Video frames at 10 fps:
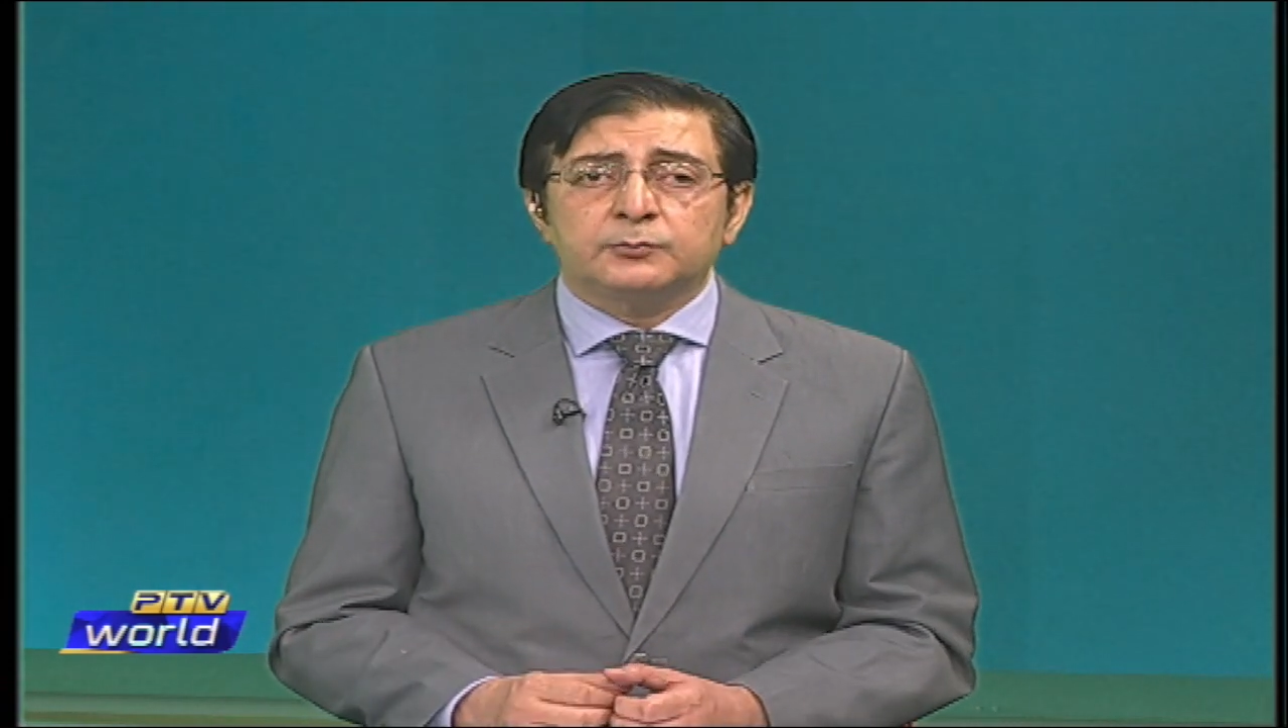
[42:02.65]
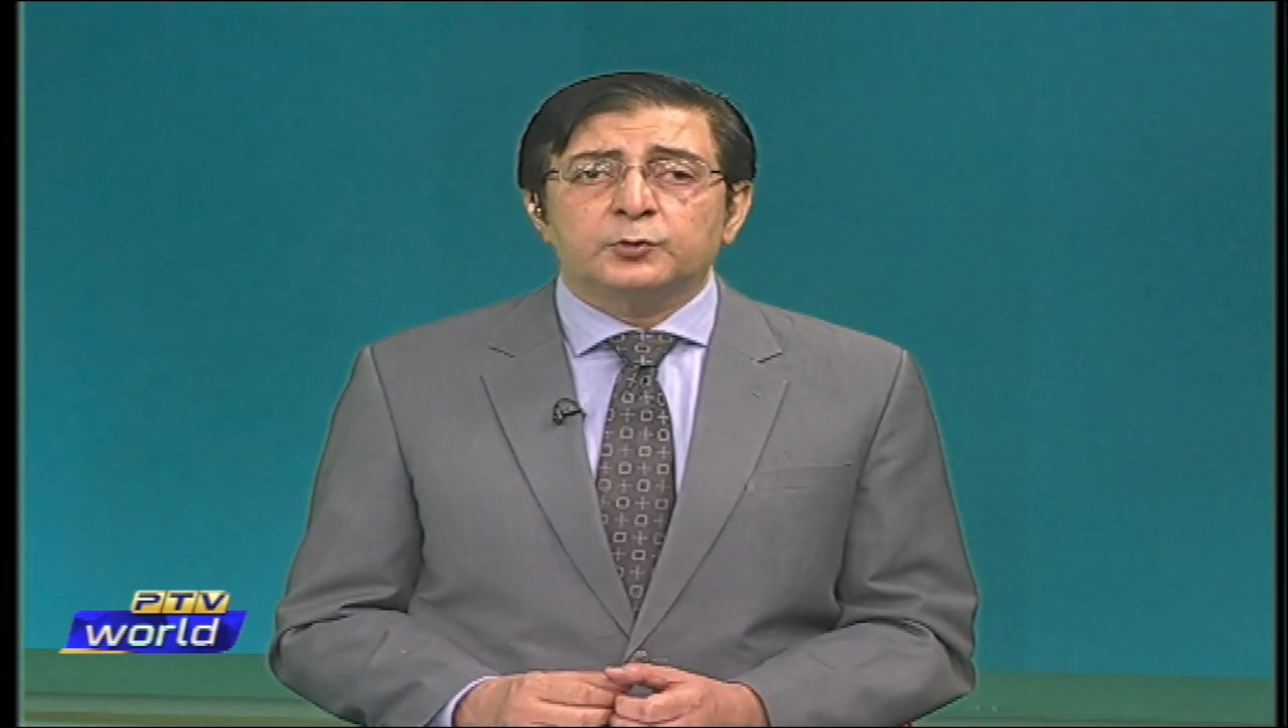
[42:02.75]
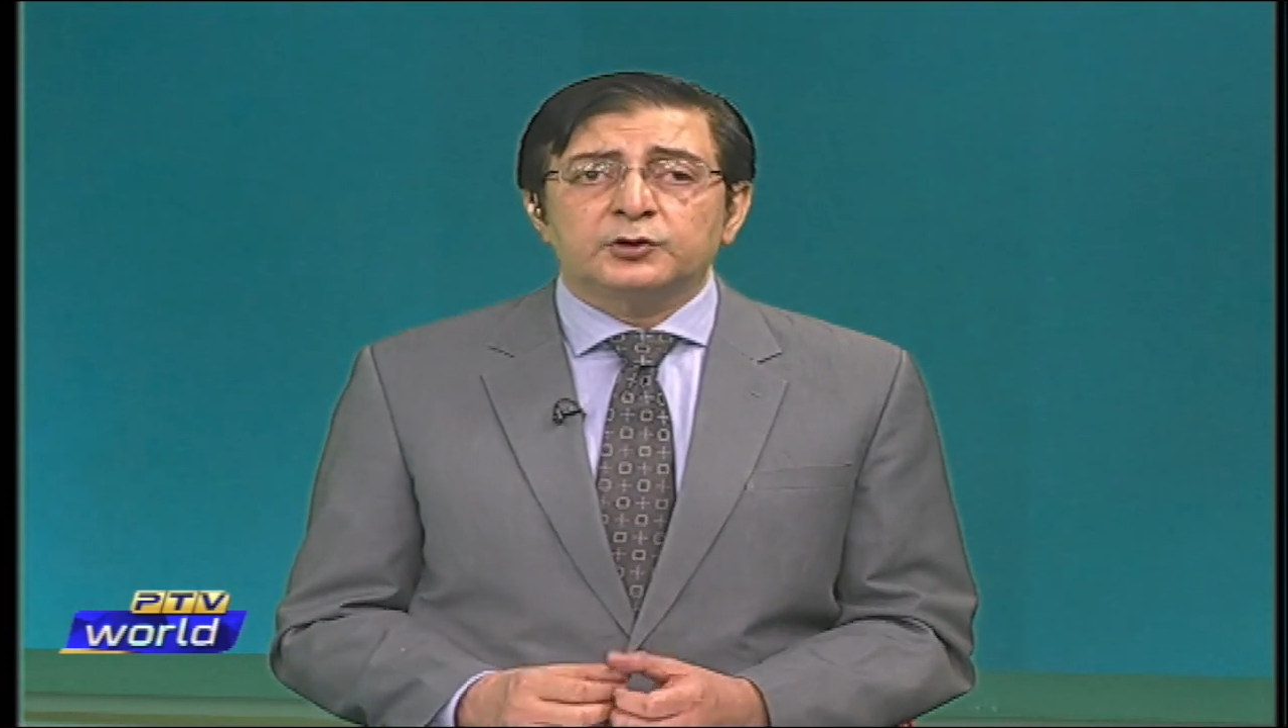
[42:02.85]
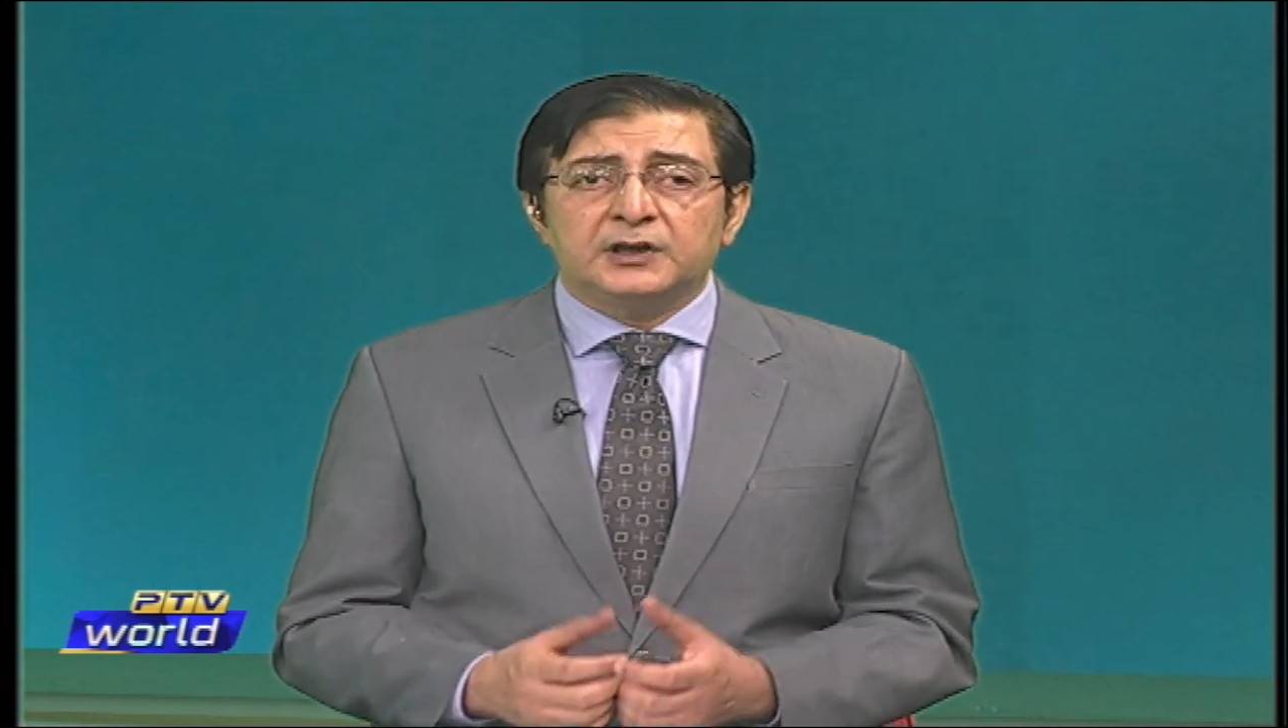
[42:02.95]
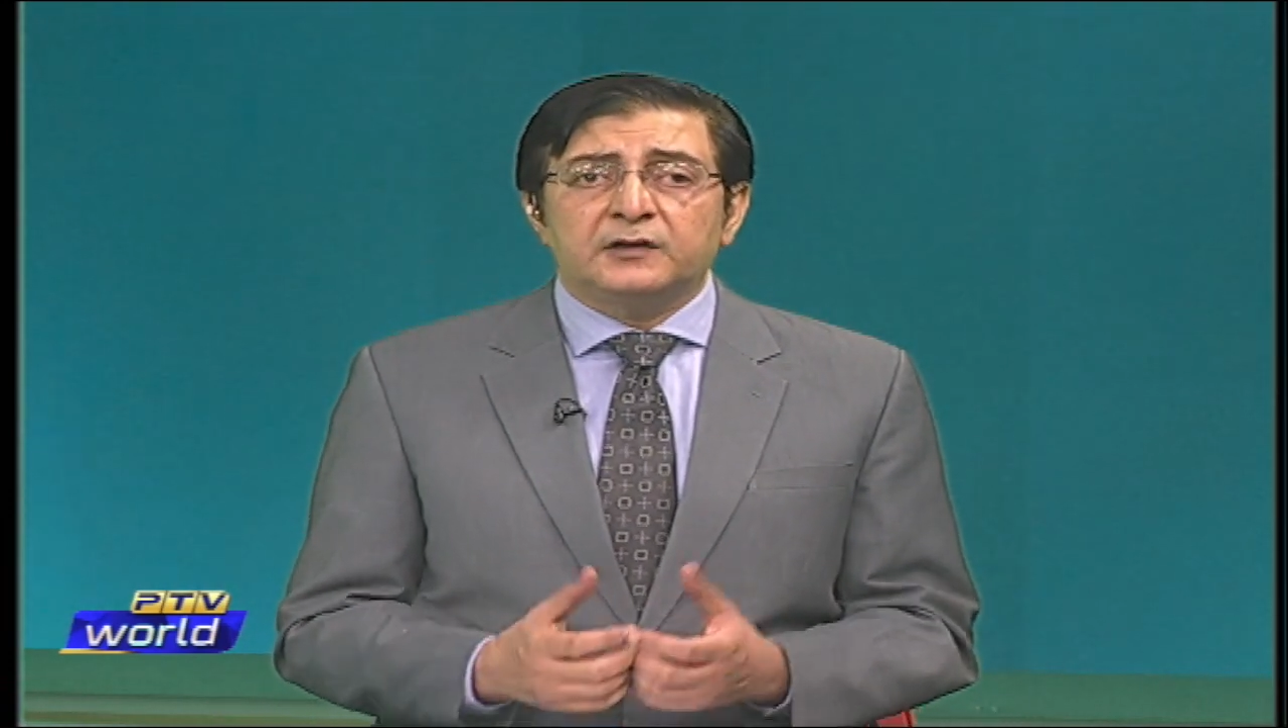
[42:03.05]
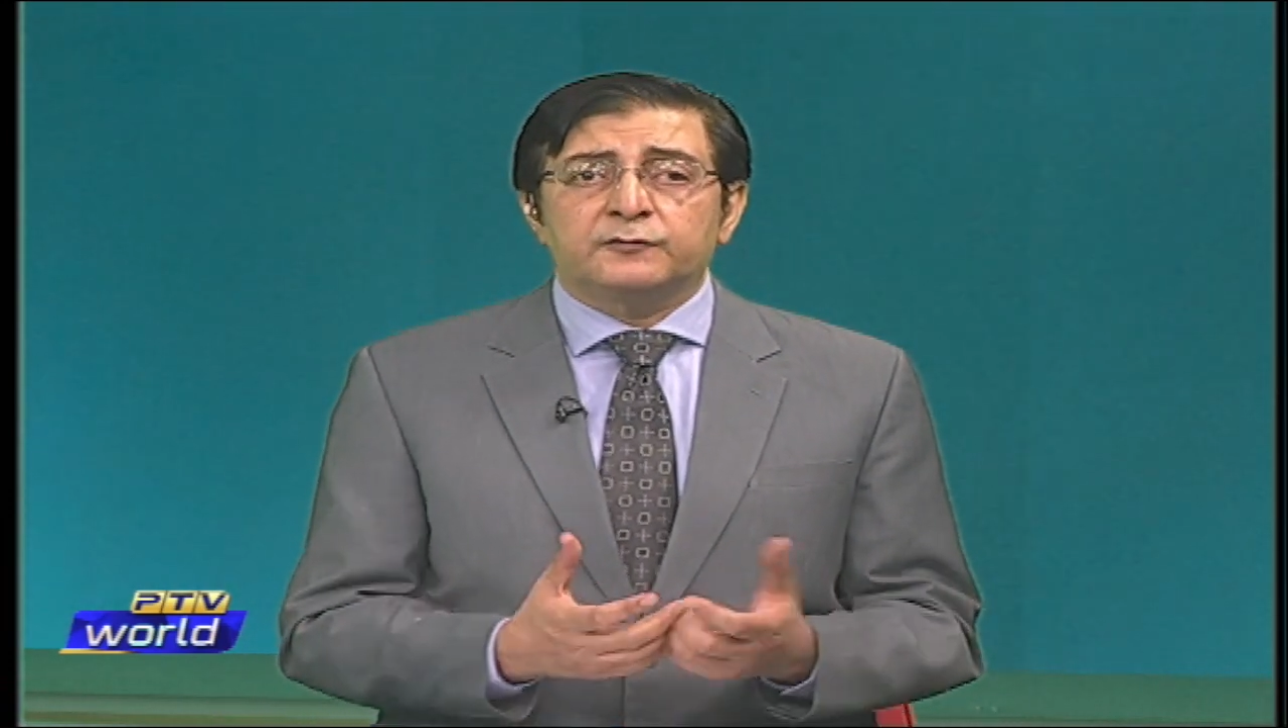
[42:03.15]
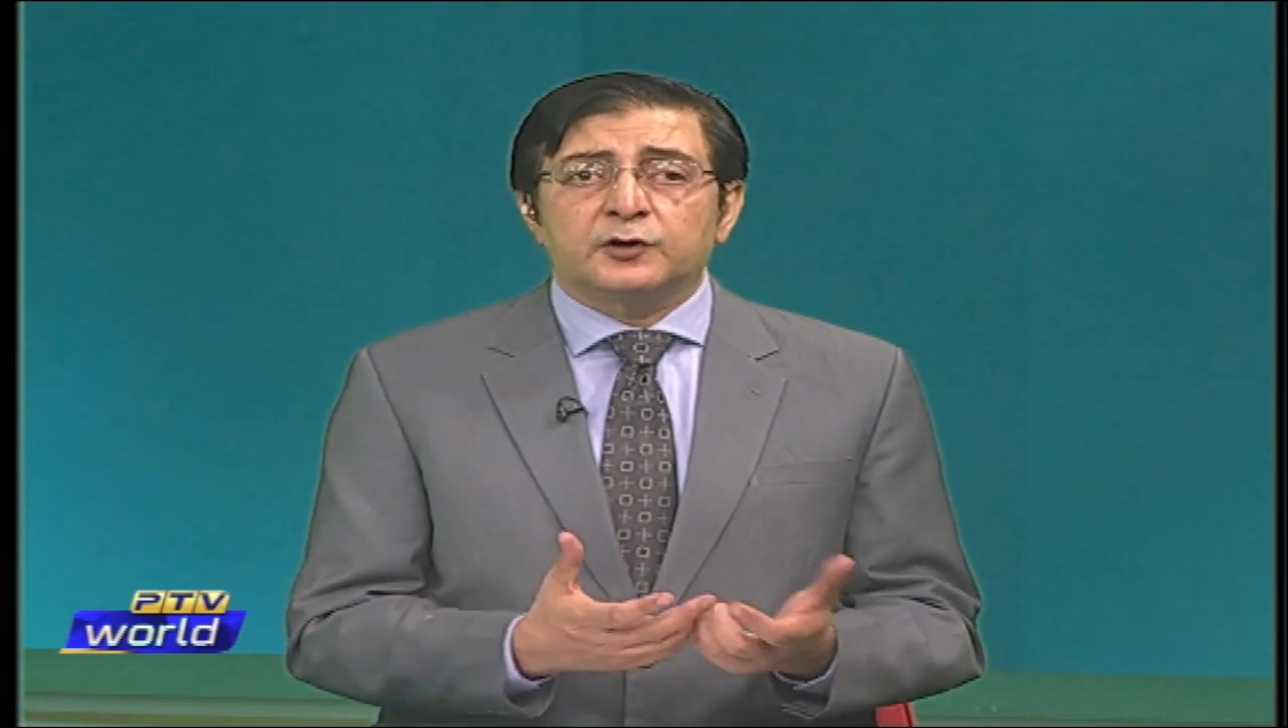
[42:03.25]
Modi